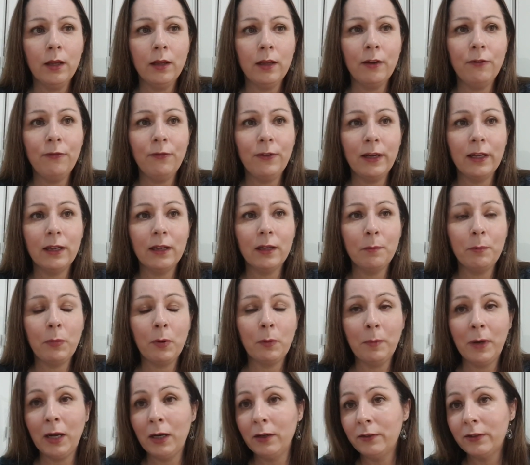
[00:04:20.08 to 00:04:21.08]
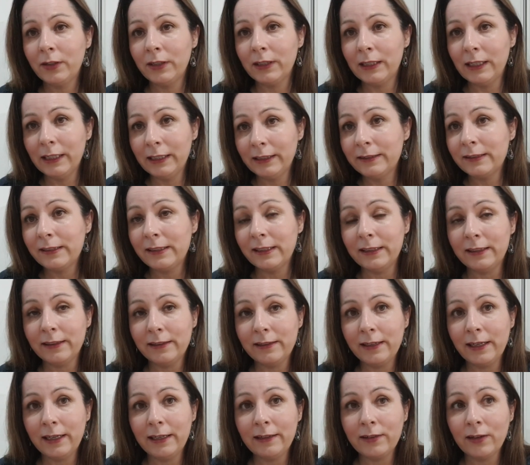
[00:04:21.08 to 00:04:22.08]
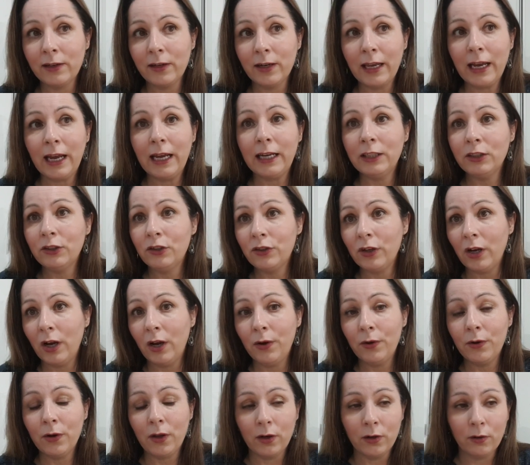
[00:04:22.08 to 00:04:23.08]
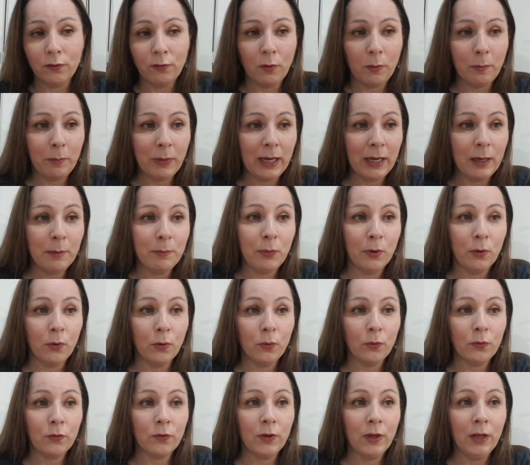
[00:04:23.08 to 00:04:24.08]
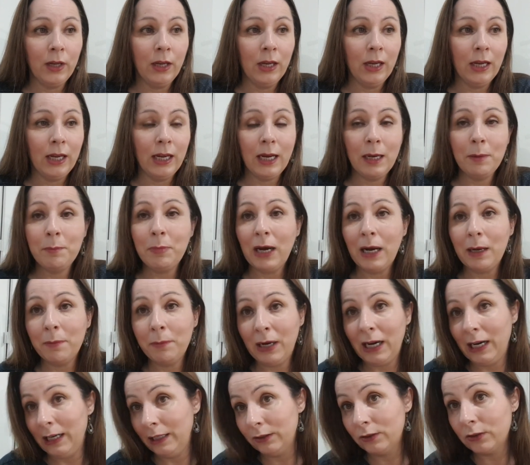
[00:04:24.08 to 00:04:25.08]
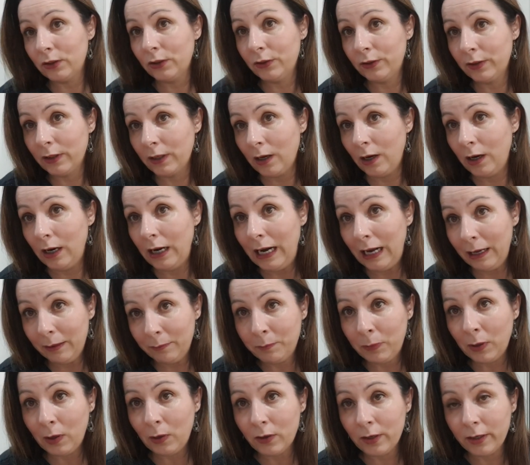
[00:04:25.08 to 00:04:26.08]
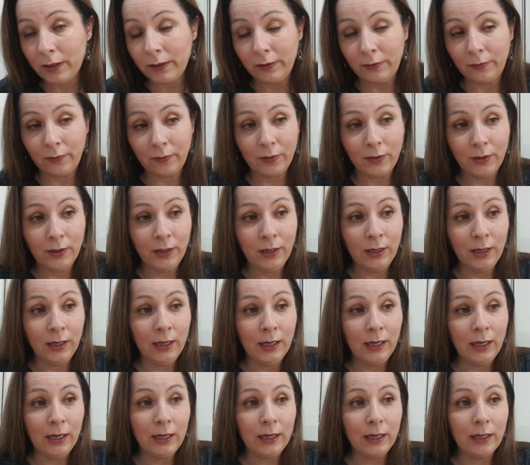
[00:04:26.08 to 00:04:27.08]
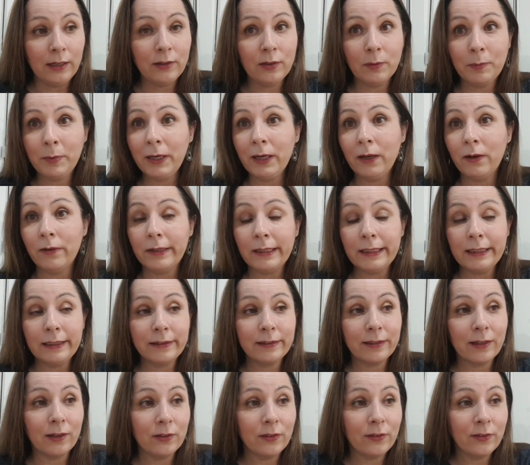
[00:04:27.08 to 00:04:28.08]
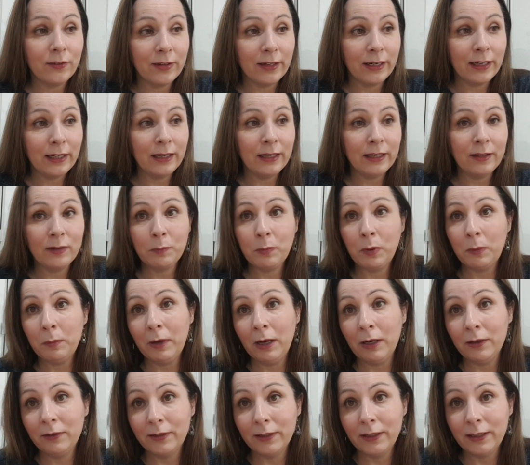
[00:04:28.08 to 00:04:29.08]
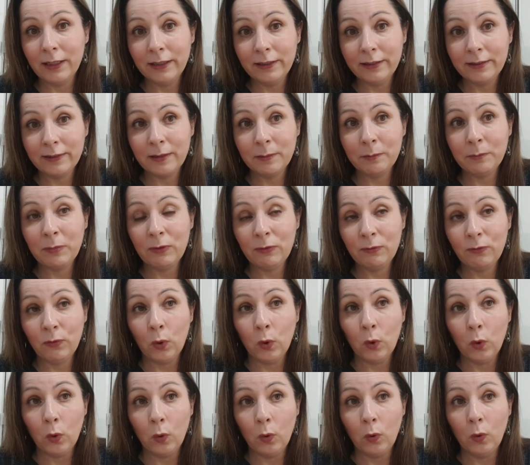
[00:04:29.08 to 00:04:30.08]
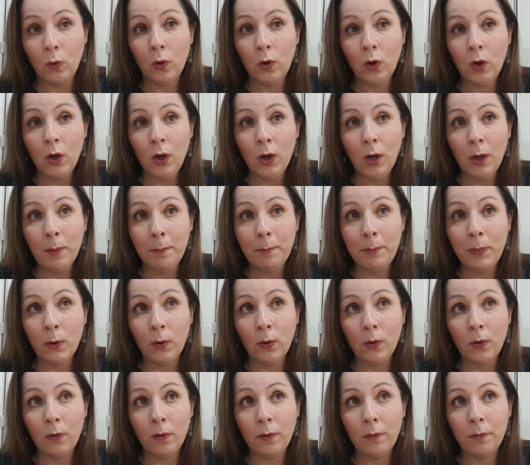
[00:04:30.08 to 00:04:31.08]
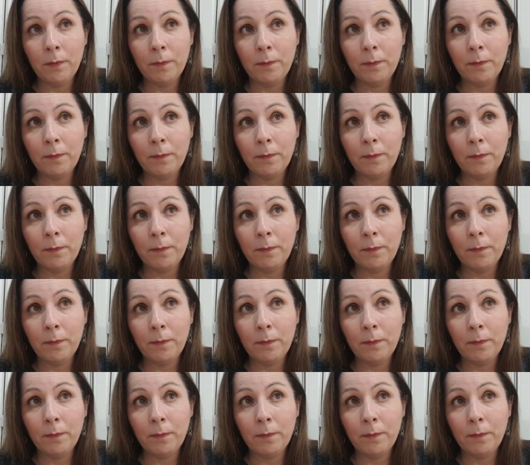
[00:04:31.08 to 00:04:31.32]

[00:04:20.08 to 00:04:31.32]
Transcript: they think the promoted listings isn't getting shown on other people's eBay page because I got ad blockers. Now, to be honest, I'd seen this promoted listing before, but